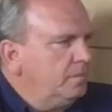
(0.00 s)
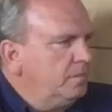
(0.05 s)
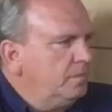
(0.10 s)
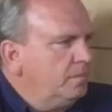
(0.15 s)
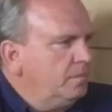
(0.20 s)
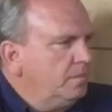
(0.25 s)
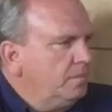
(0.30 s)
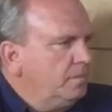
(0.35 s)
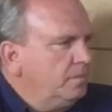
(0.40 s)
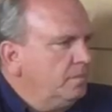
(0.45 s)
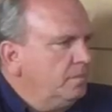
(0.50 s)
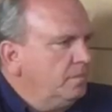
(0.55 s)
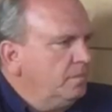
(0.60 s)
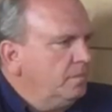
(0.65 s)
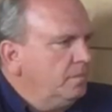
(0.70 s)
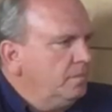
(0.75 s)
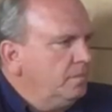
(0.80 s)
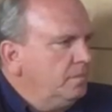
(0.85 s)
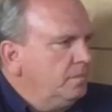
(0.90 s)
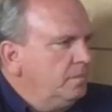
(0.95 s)

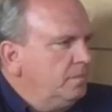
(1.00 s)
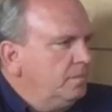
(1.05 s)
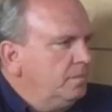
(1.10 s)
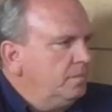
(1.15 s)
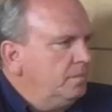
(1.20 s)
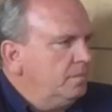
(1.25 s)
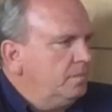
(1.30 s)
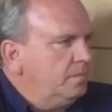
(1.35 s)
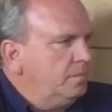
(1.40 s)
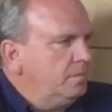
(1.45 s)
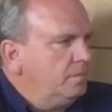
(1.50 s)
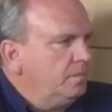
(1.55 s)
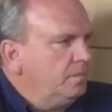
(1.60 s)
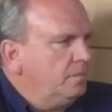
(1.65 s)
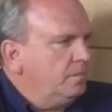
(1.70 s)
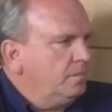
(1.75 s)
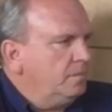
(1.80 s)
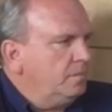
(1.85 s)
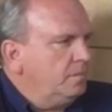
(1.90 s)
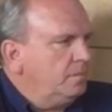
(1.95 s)

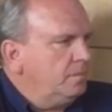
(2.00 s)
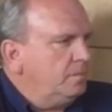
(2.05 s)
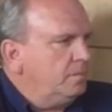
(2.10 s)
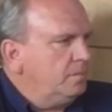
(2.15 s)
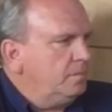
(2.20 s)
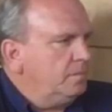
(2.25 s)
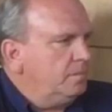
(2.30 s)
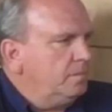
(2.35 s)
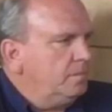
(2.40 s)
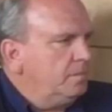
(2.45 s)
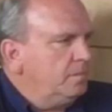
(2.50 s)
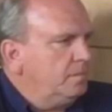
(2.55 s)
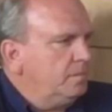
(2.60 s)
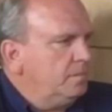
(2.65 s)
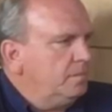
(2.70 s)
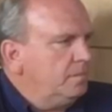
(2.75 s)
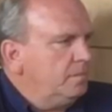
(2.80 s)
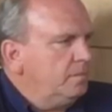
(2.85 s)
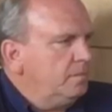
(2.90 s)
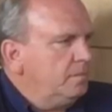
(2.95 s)
(silent)